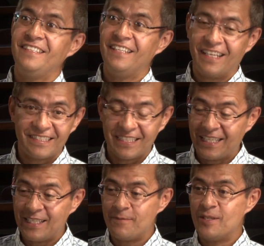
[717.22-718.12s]
Yes,
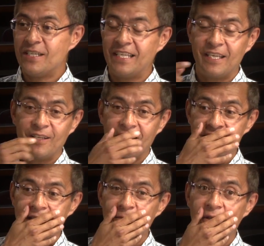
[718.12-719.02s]
and especially the
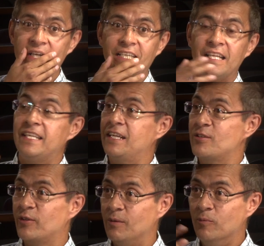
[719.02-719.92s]
example like
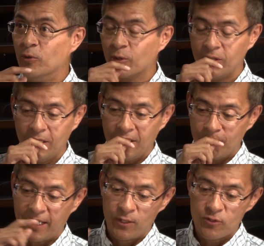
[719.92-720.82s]
Clickers or the Moodle.
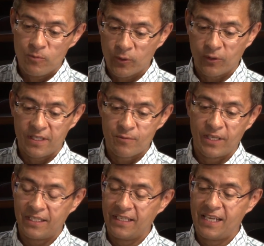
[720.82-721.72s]
I use Moodle as
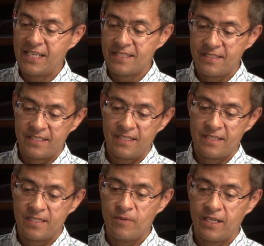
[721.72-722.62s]
well, and it has this
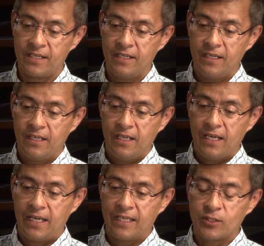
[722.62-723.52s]
similar
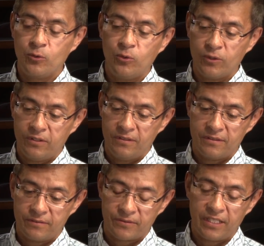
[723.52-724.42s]
tool of